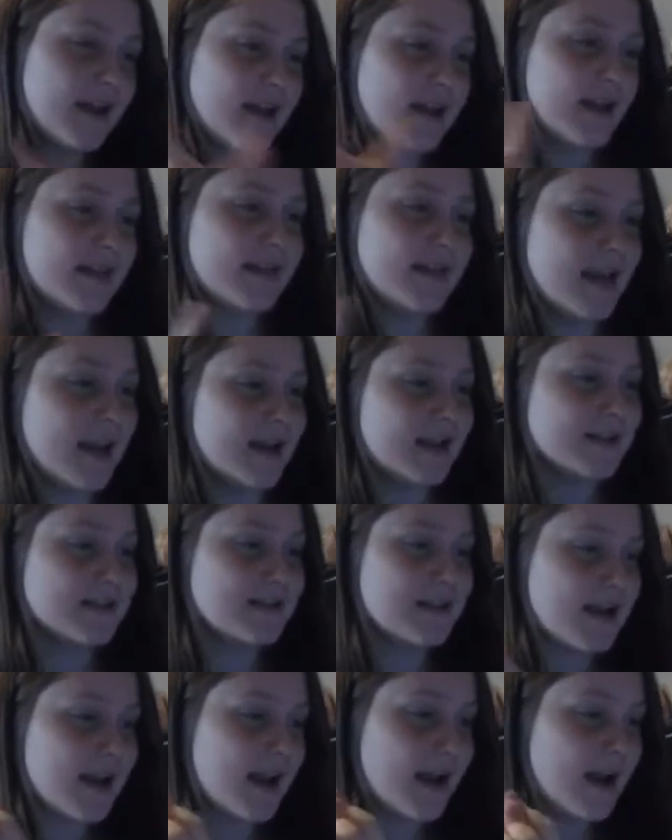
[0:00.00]
things that
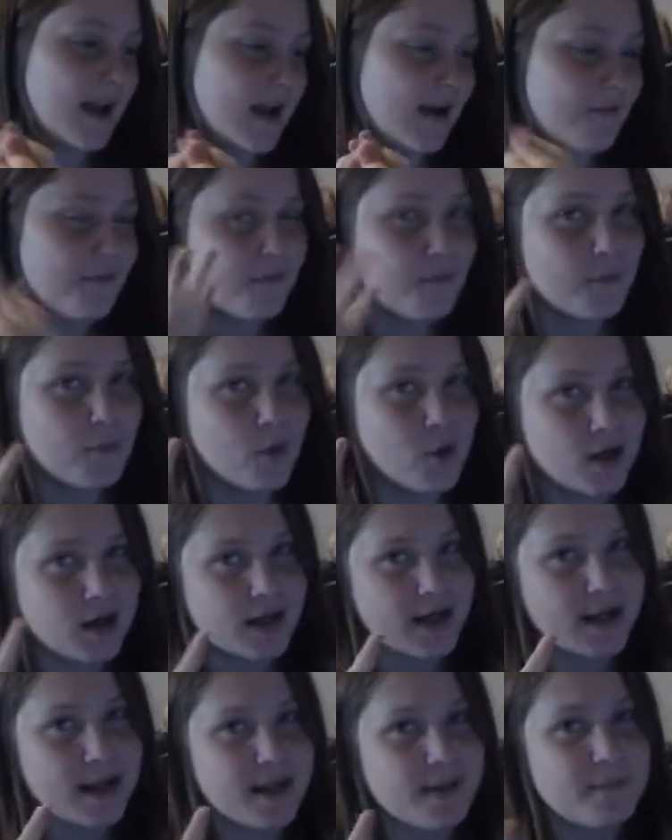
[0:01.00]
I have more
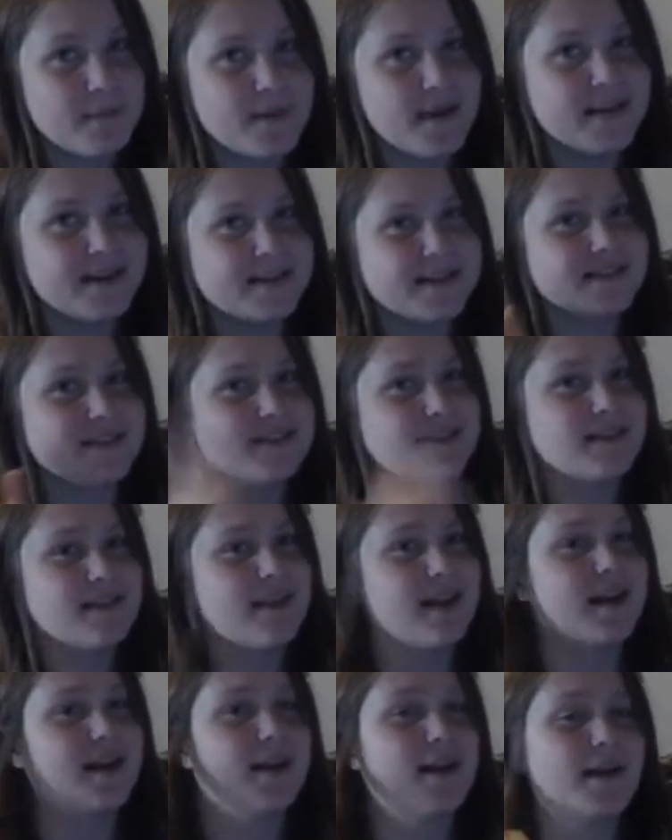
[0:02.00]
neat, because
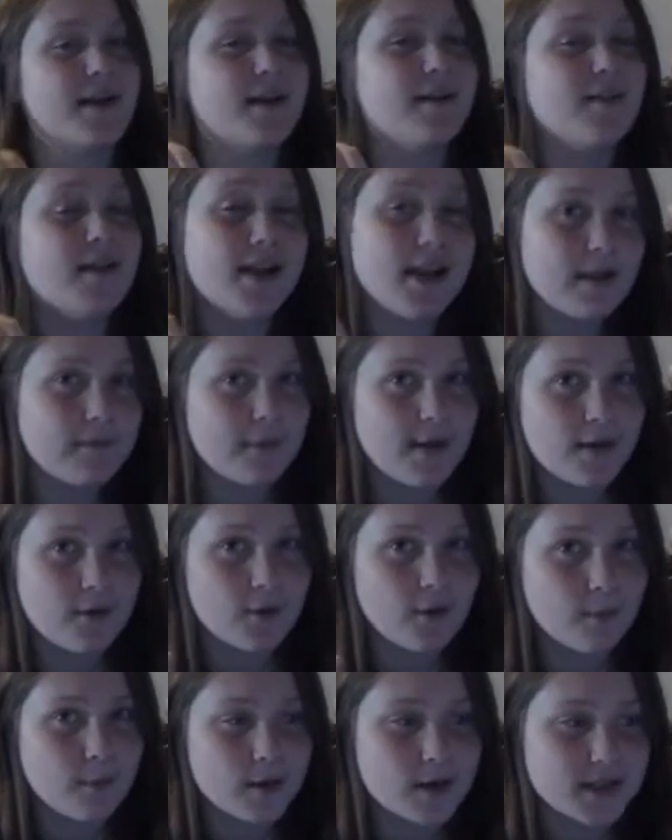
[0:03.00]
like cleaning my
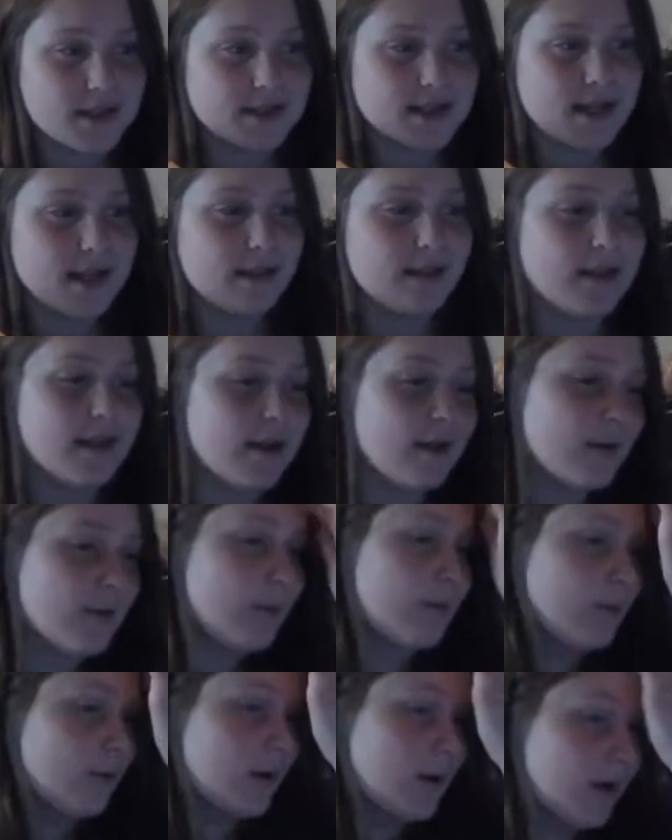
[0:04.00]
room on a daily
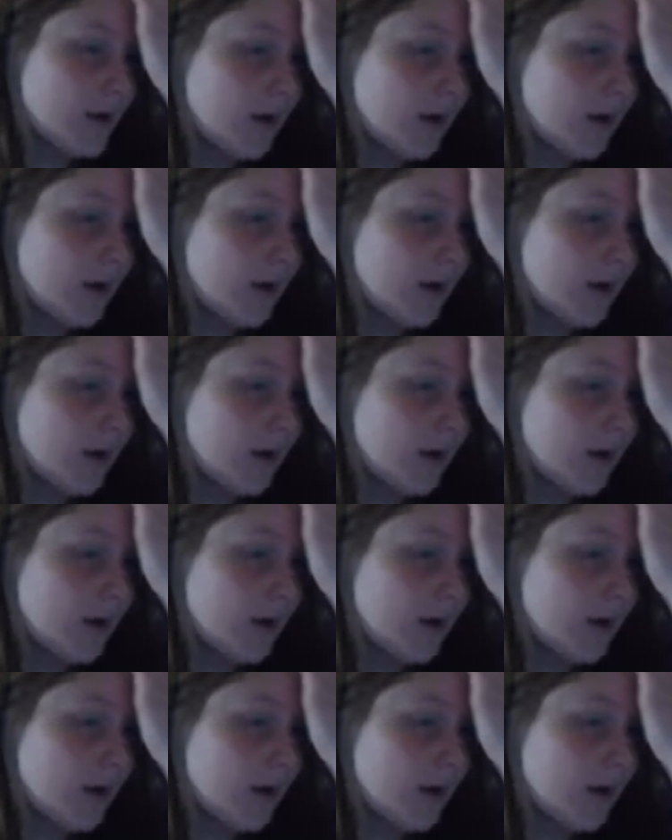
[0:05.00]
or